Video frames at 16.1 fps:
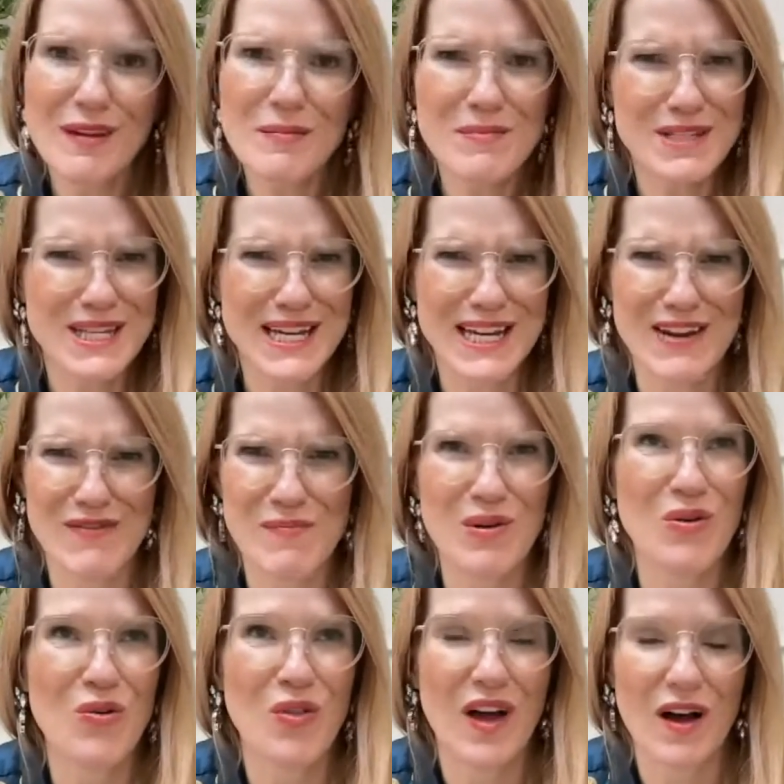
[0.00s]
particularly if you
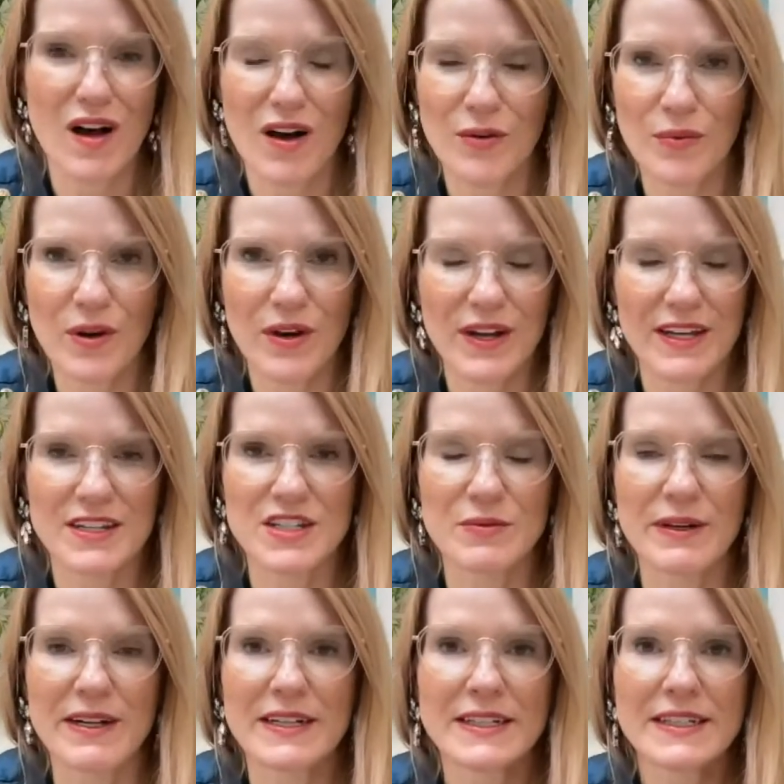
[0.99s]
put all that hard work
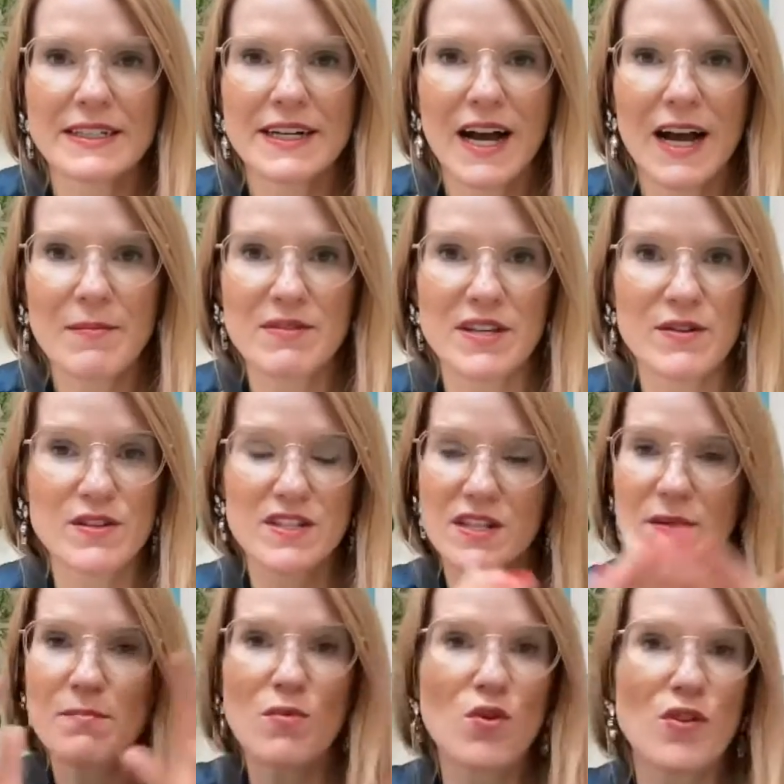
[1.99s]
into it. So
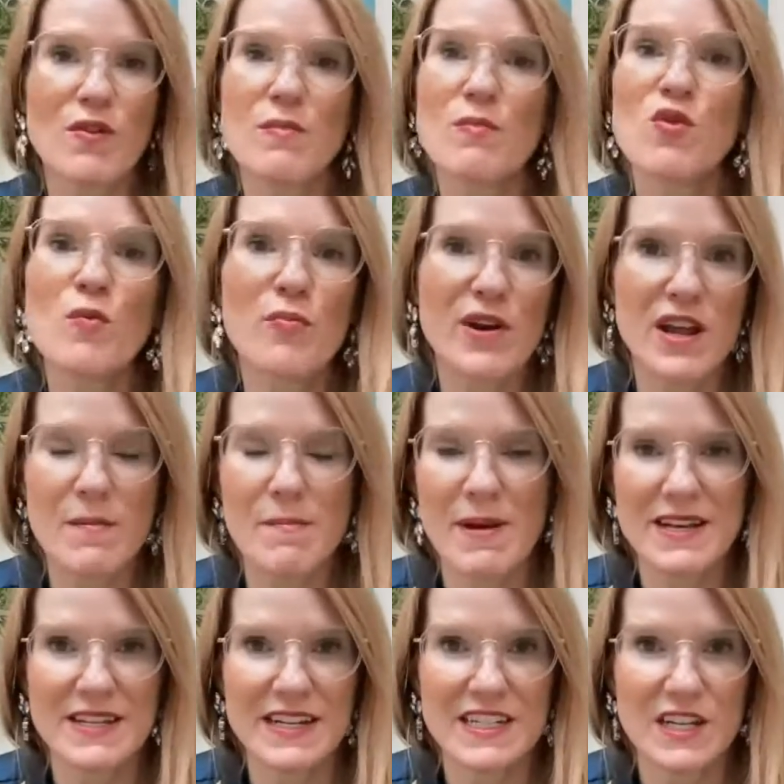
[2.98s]
there are more brilliant
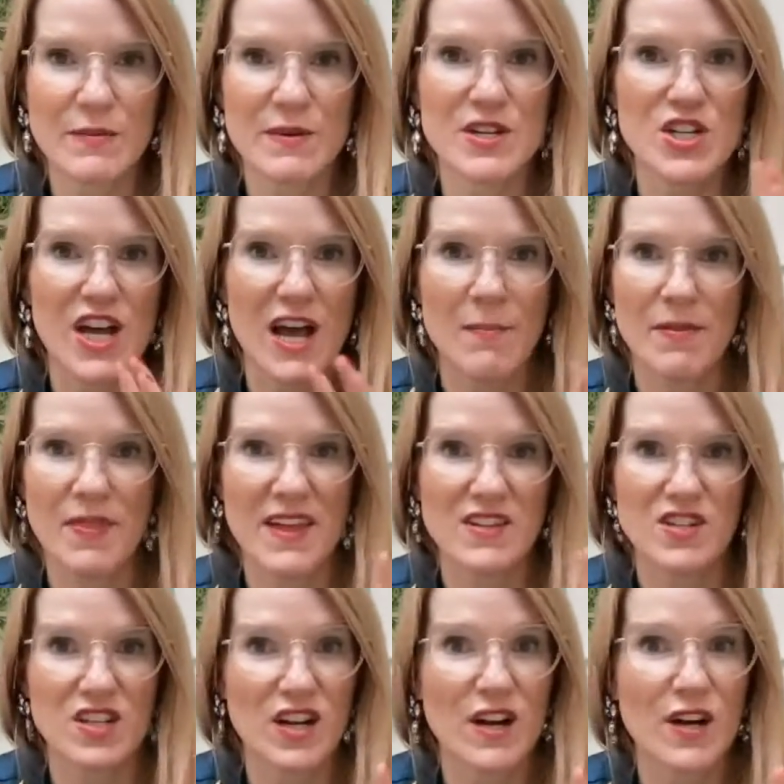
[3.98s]
basics that we share, but that's
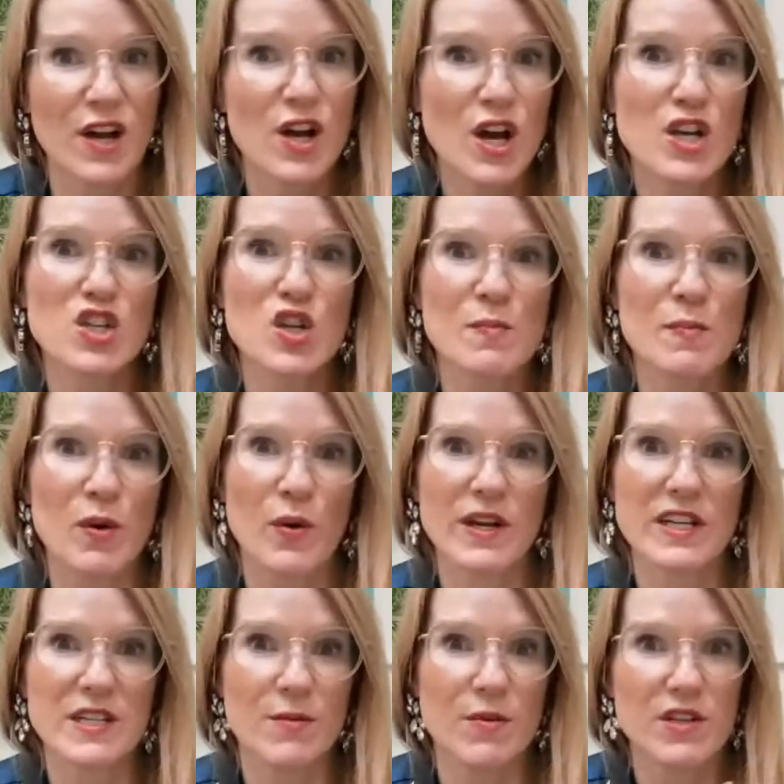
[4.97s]
just a super quick
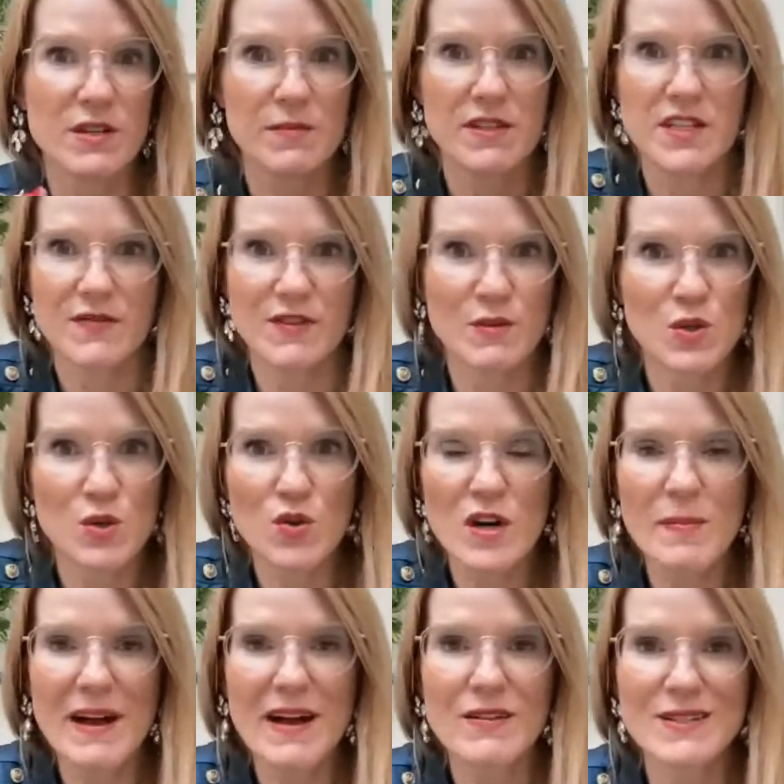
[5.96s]
summary of some of the stuff that we talk
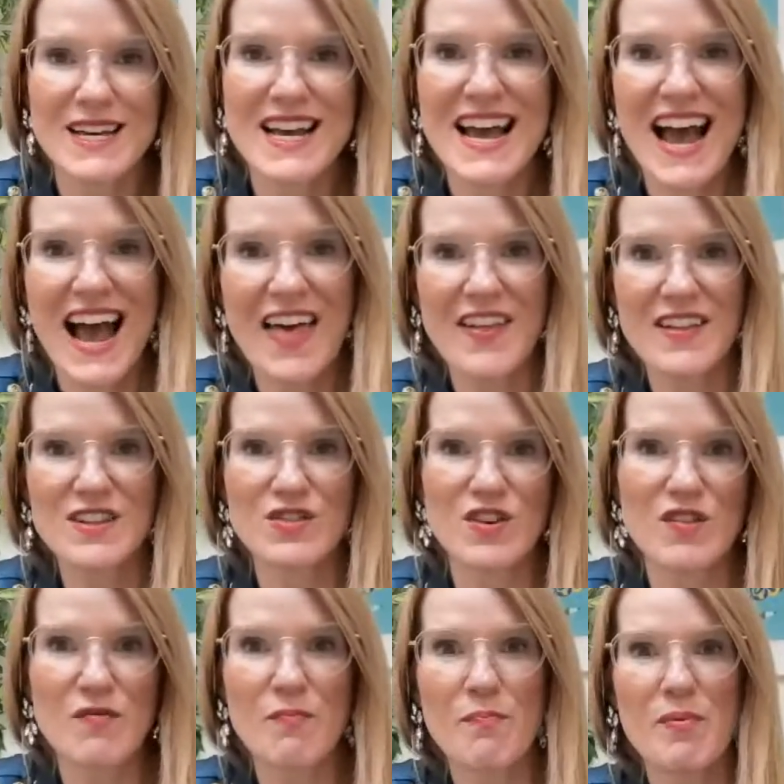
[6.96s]
about. And then sort
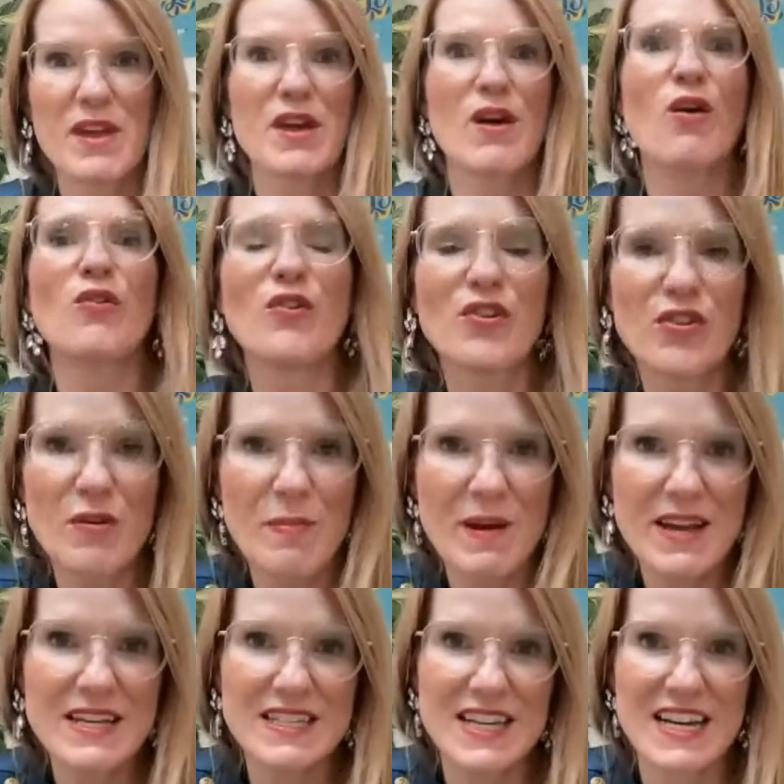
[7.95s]
of beyond the
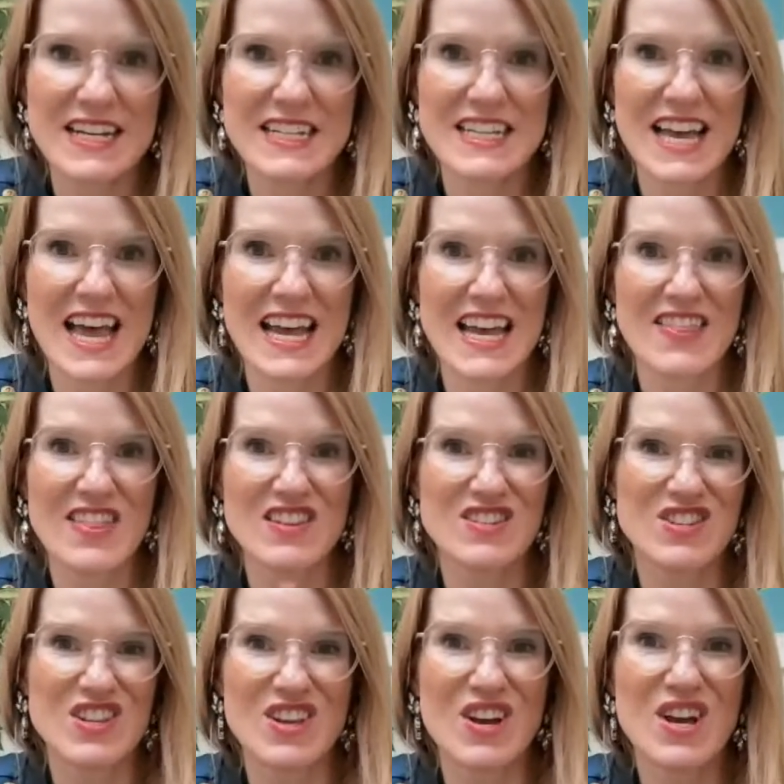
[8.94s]
basics, getting
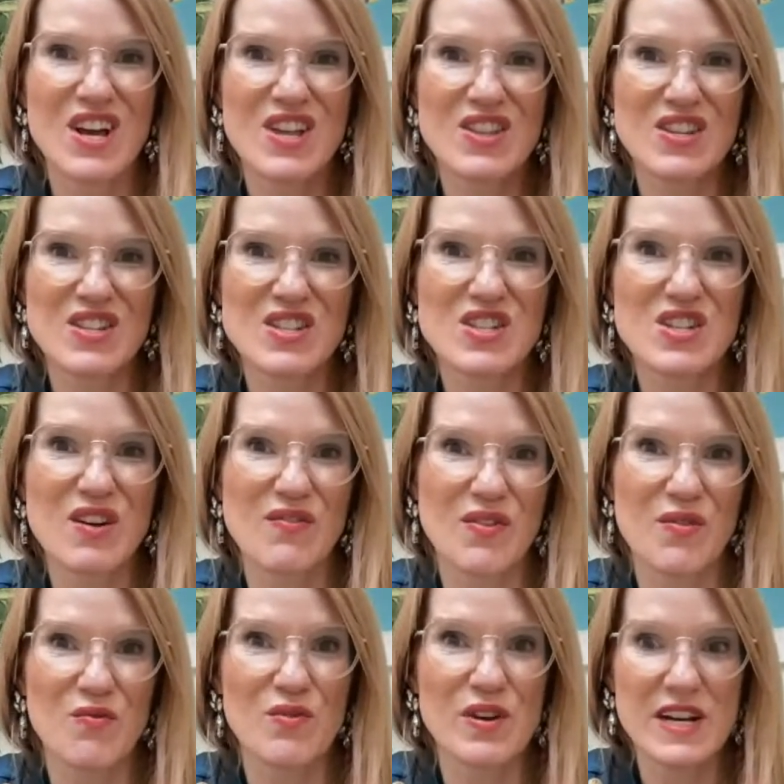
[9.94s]
into the stuff
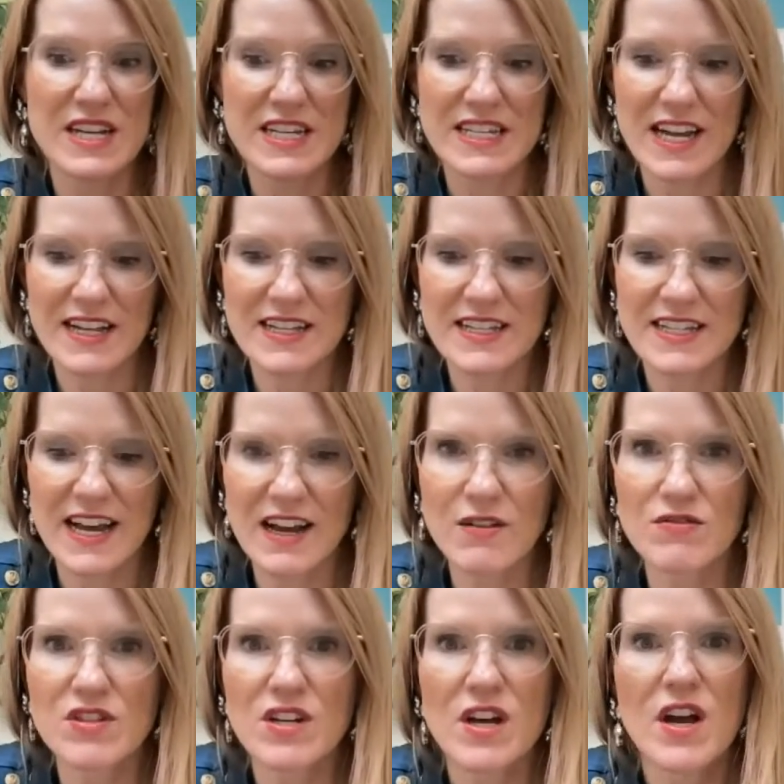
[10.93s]
that really stands
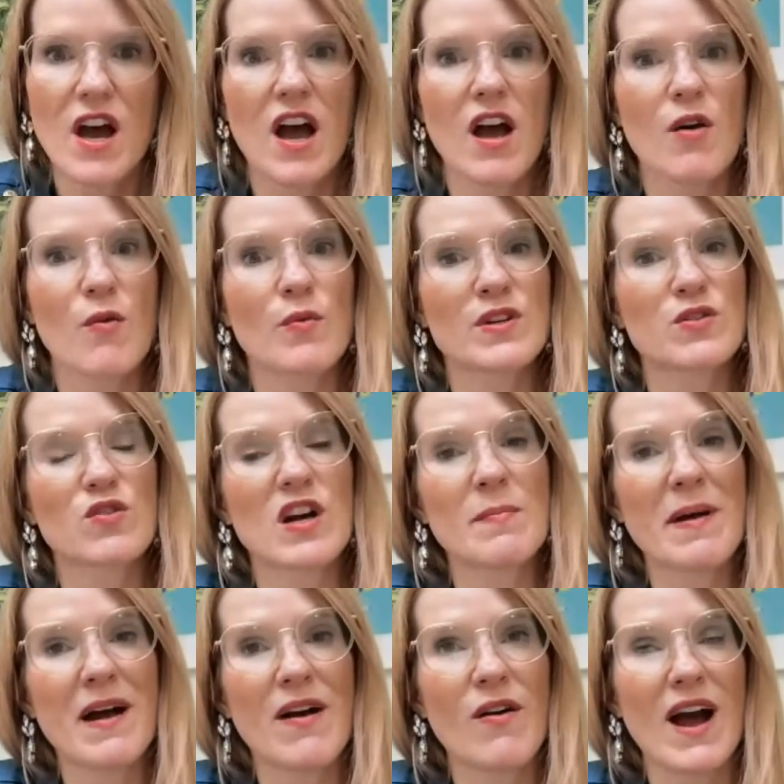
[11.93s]
out. We talk
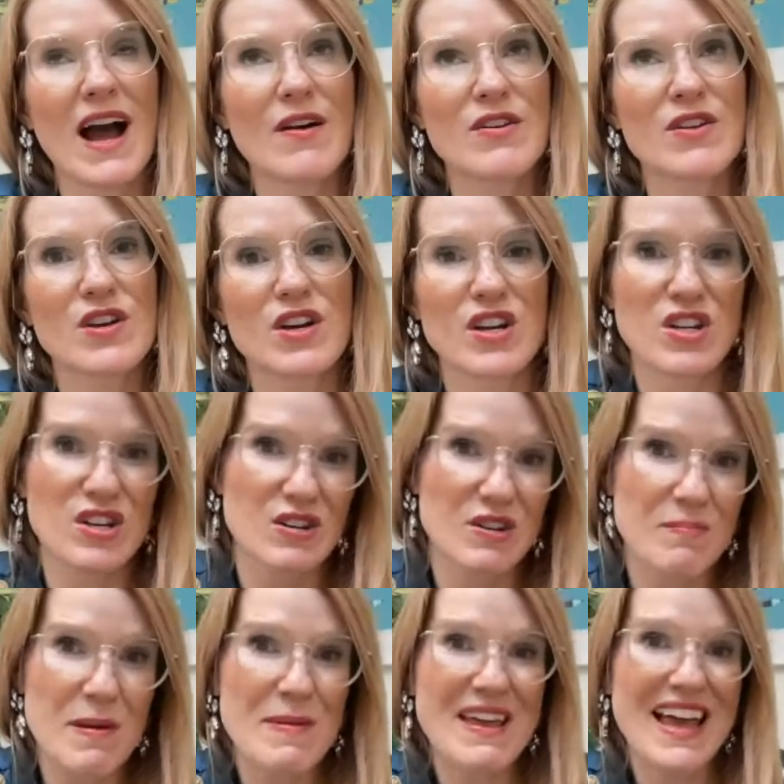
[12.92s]
about how you can
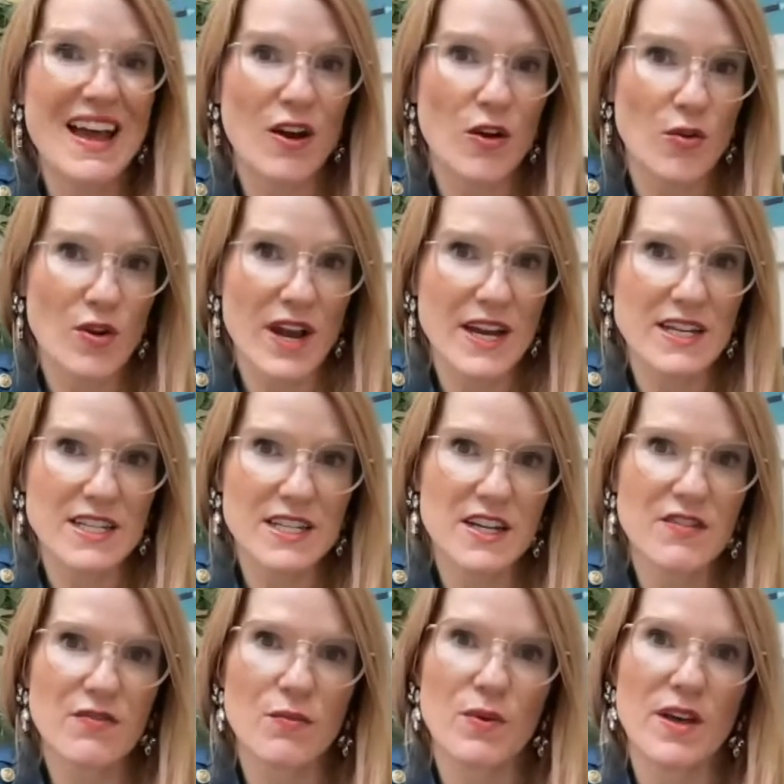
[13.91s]
maybe get
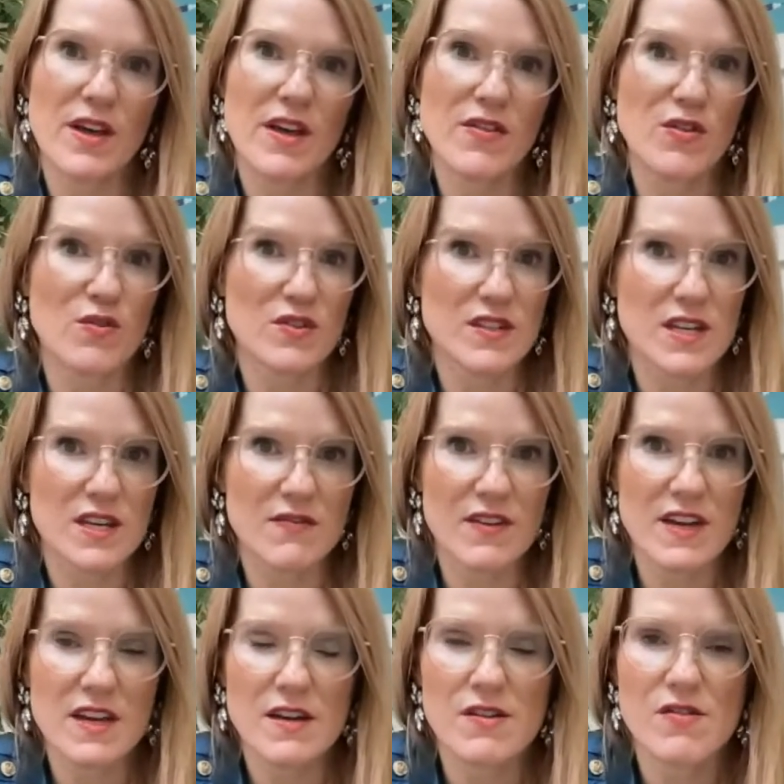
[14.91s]
creative with your
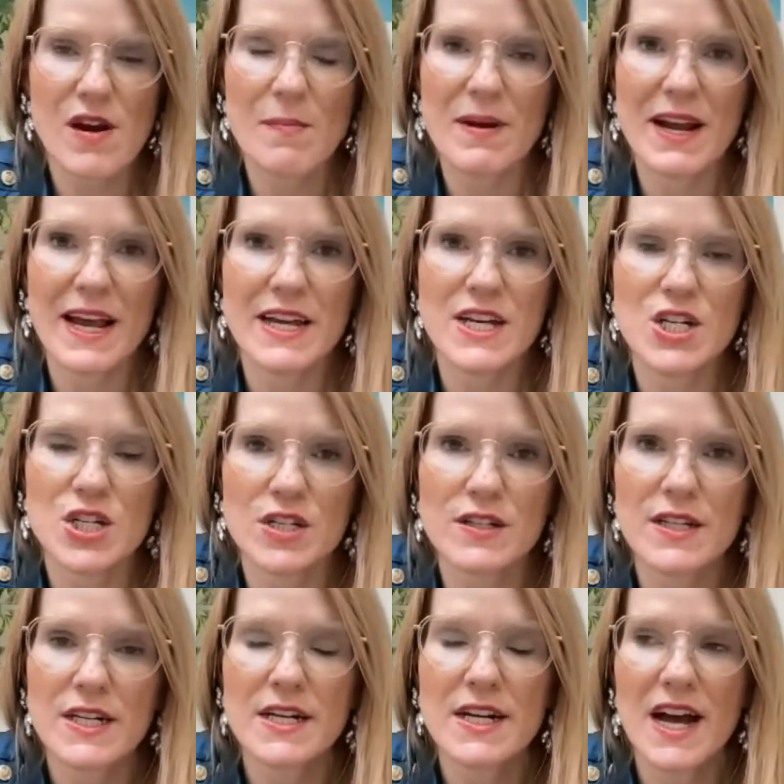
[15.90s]
CV and your application.